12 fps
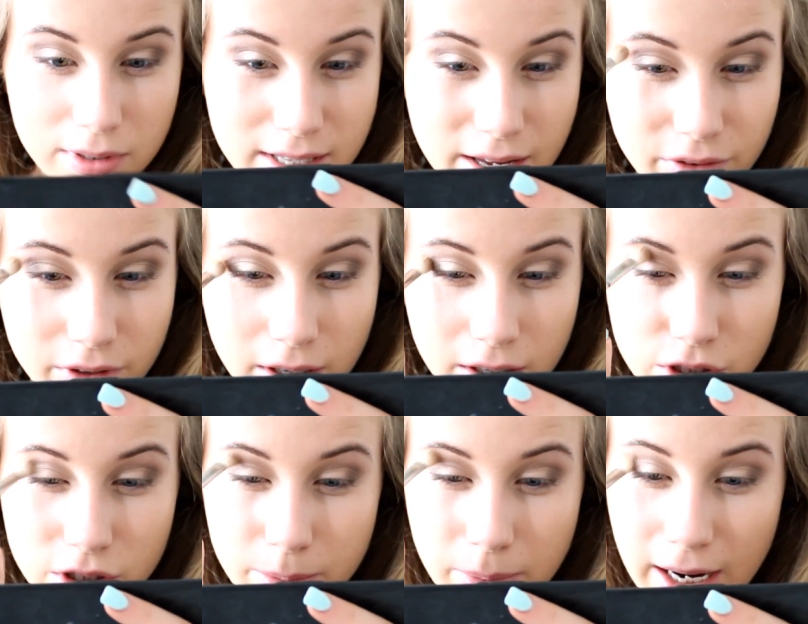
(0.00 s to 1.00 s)
7 and
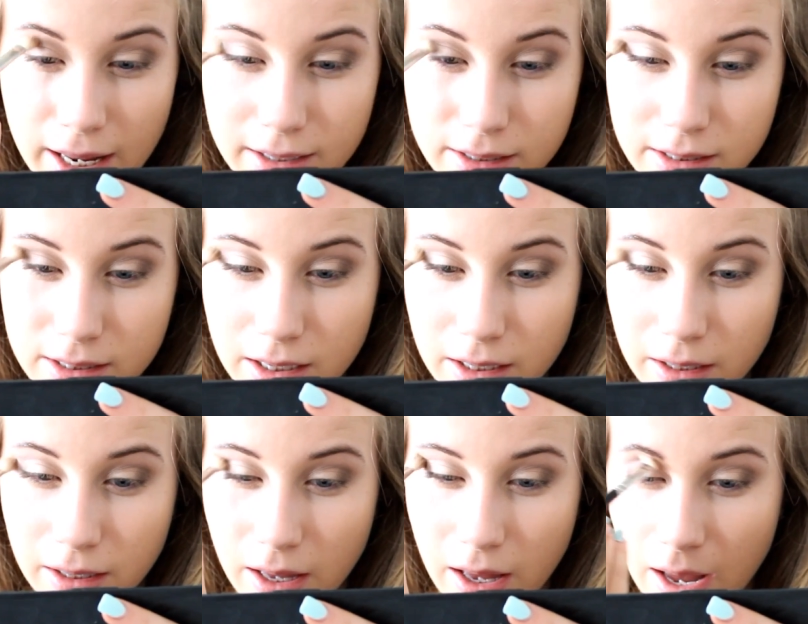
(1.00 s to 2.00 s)
just blend
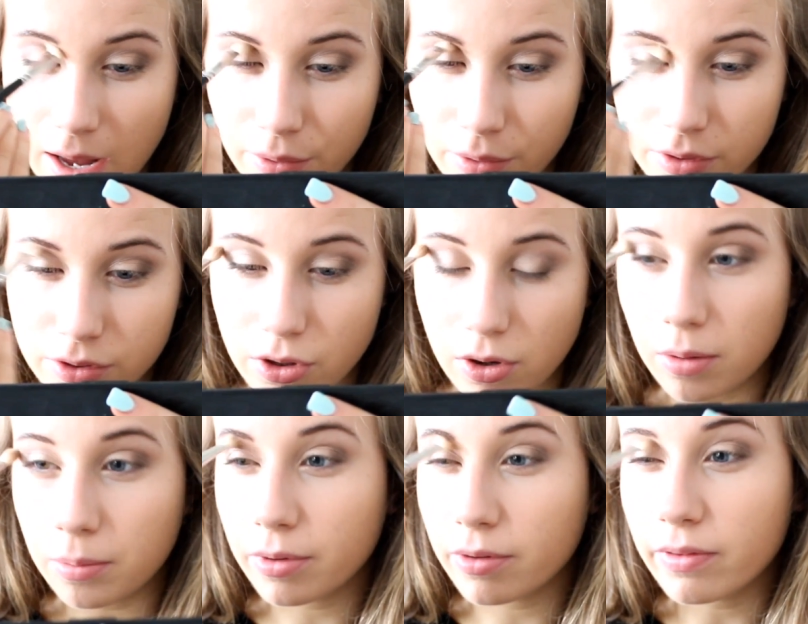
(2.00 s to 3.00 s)
out the
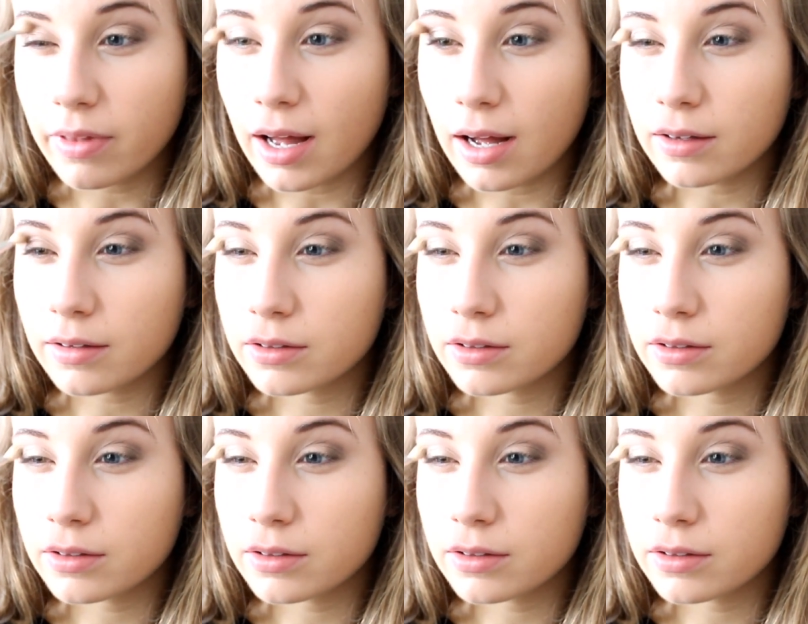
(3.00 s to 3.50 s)
top of that.